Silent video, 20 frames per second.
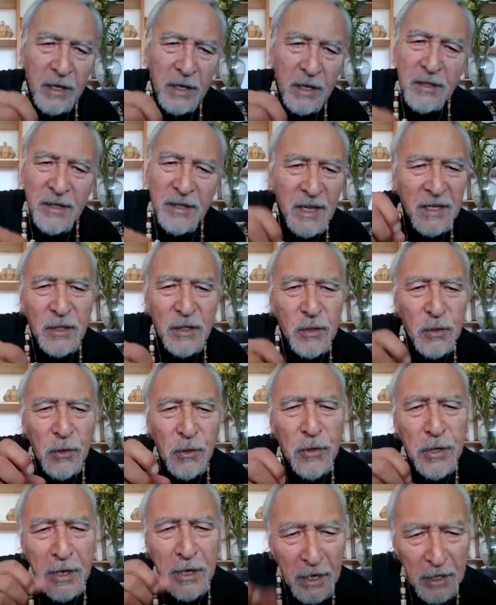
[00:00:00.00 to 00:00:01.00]
That's
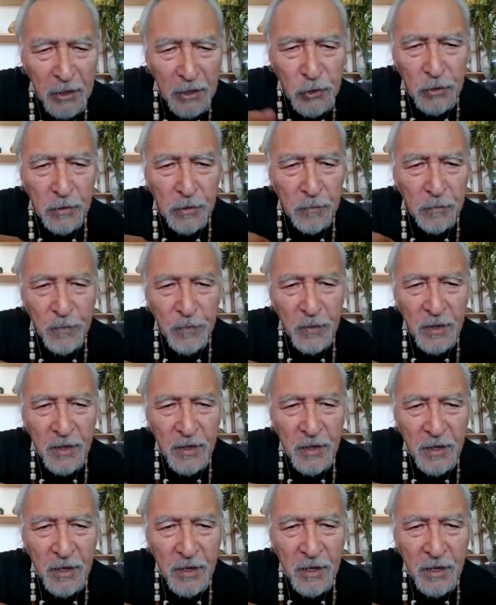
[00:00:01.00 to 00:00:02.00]
her nature.
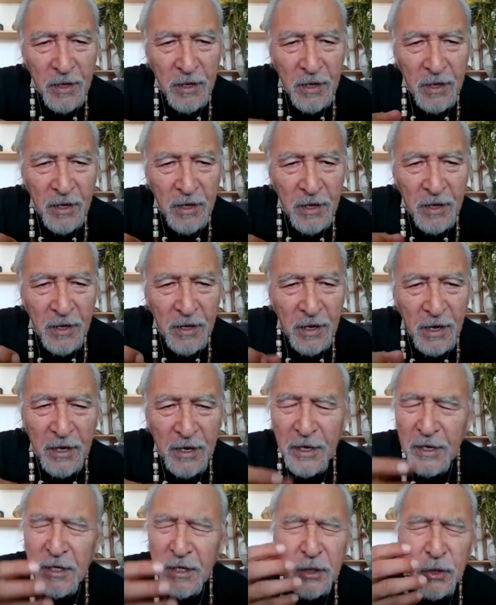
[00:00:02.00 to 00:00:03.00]

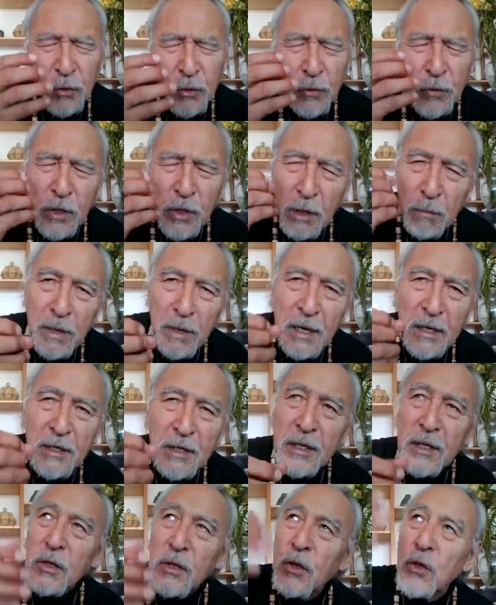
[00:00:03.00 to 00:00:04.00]
And it's so
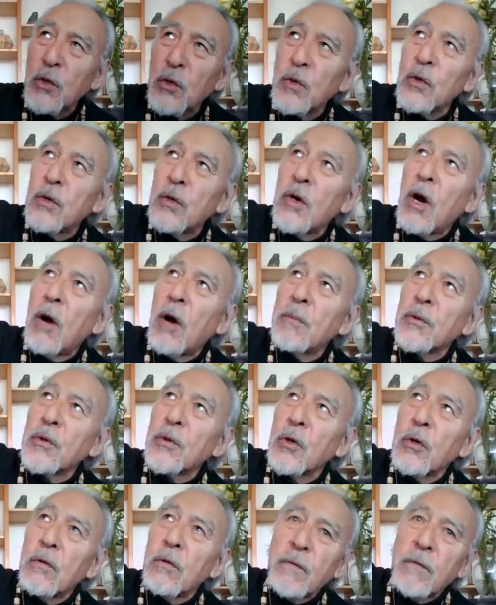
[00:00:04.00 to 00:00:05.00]
amazing to
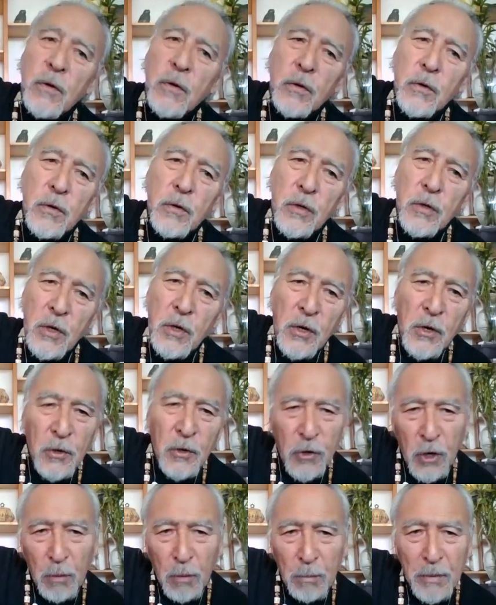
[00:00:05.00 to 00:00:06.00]
observe her
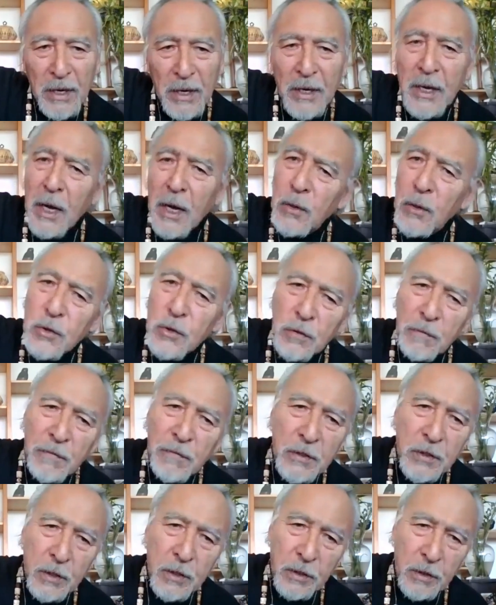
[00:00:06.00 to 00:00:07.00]
coming down to
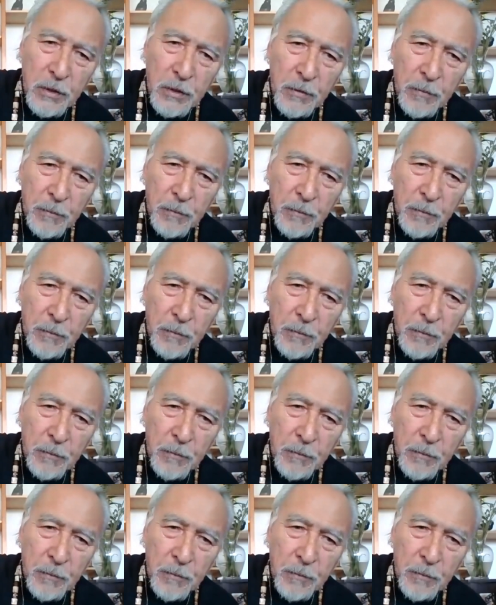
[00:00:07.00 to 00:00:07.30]
visit.